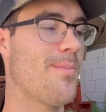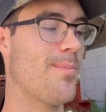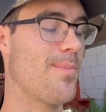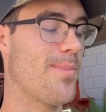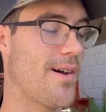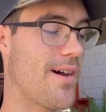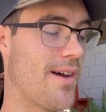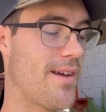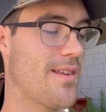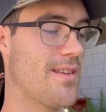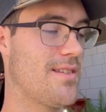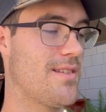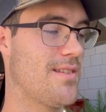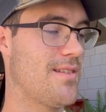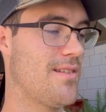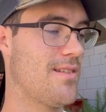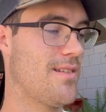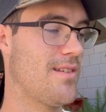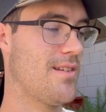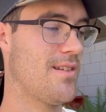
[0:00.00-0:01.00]
But
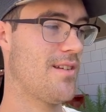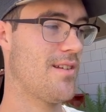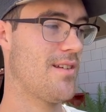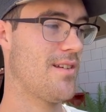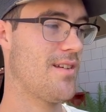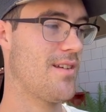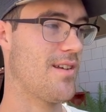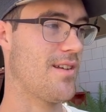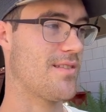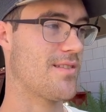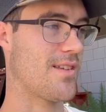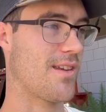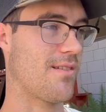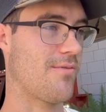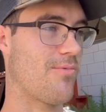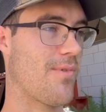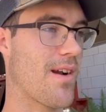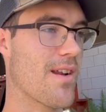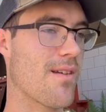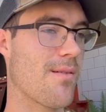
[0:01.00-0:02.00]
it's like
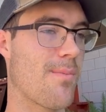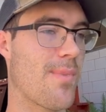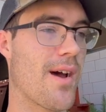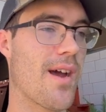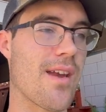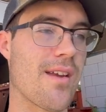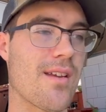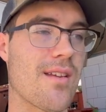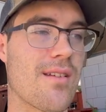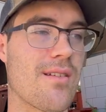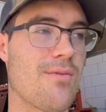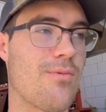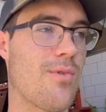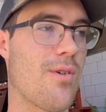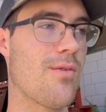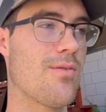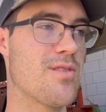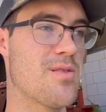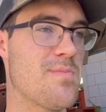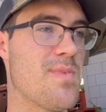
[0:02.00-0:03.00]
riding a bike will
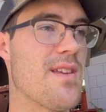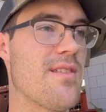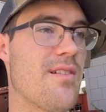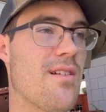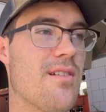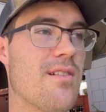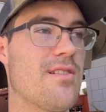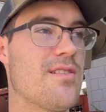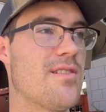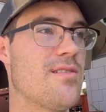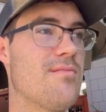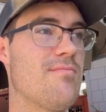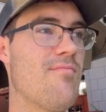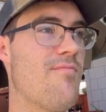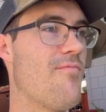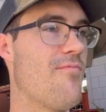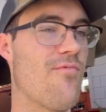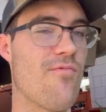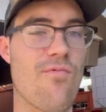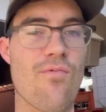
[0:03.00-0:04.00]
always be there. It's
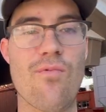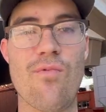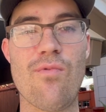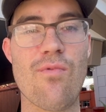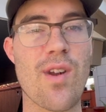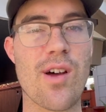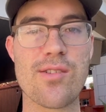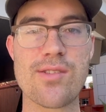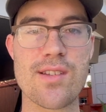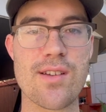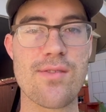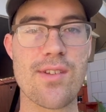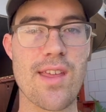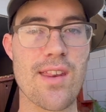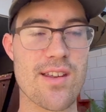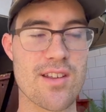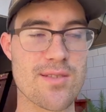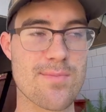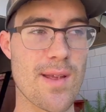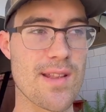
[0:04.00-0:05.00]
relatively
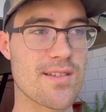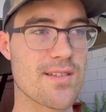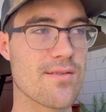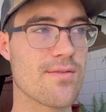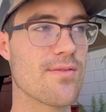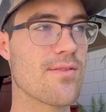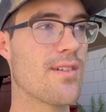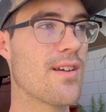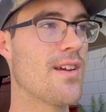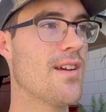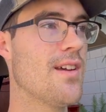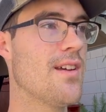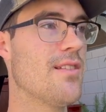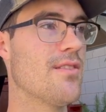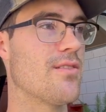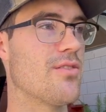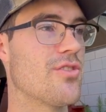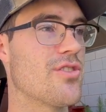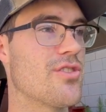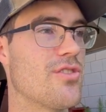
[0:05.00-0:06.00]
inexpensive.
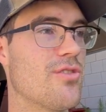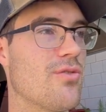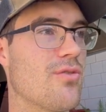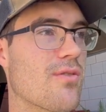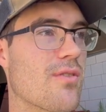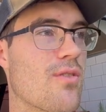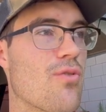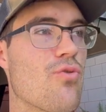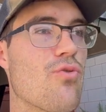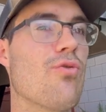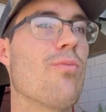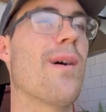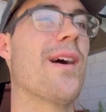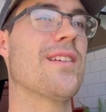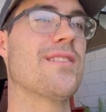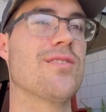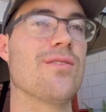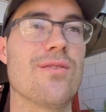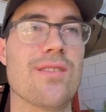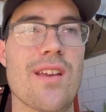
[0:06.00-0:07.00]
There's still cool
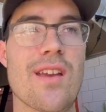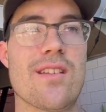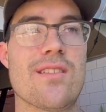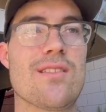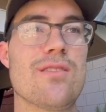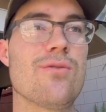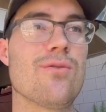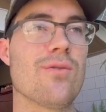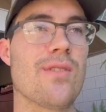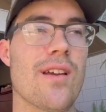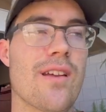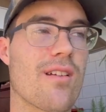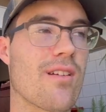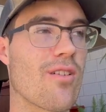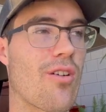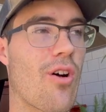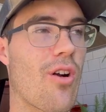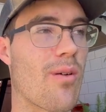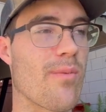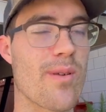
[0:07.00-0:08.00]
bikes you can get too, like
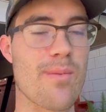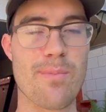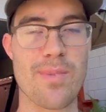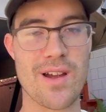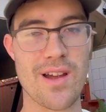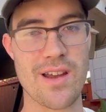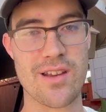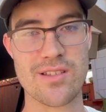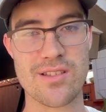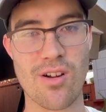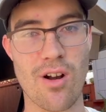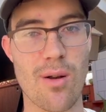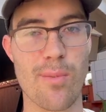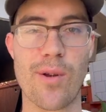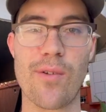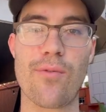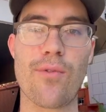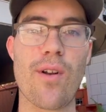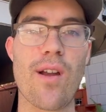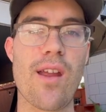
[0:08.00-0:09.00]
carbon bikes,
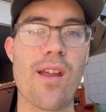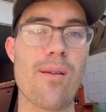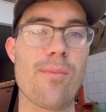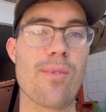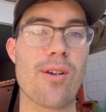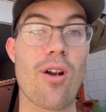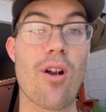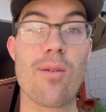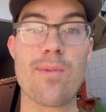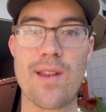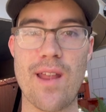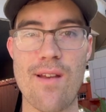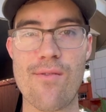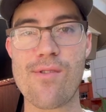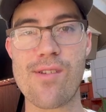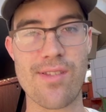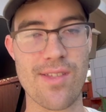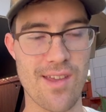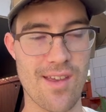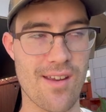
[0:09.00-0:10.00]
carbon frame, carbon
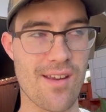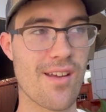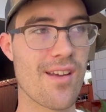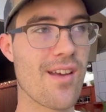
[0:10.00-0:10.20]
everything.